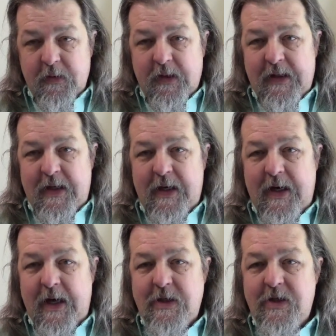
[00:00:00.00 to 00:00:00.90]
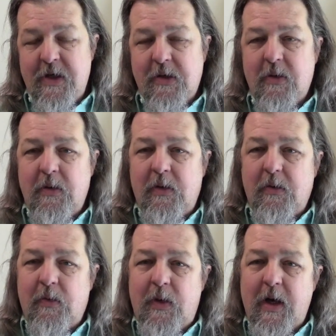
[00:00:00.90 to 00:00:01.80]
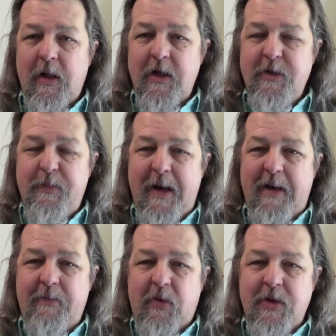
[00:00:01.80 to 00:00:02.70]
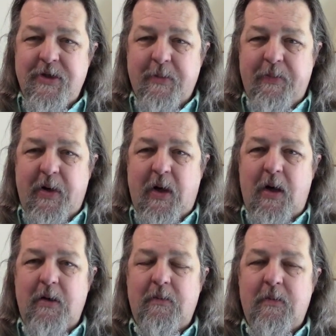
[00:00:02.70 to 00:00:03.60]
uh, I took one of these bad boys apart